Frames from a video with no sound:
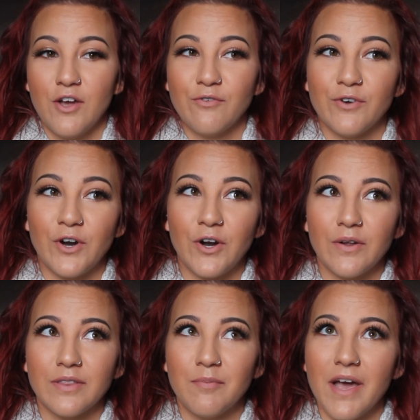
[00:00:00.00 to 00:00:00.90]

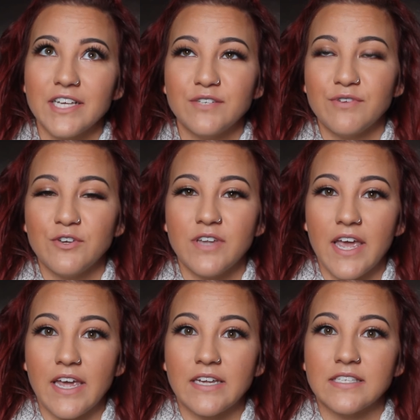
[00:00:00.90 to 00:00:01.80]
for the past few
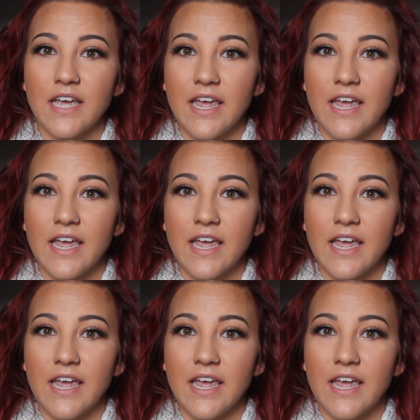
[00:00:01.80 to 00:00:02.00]
days,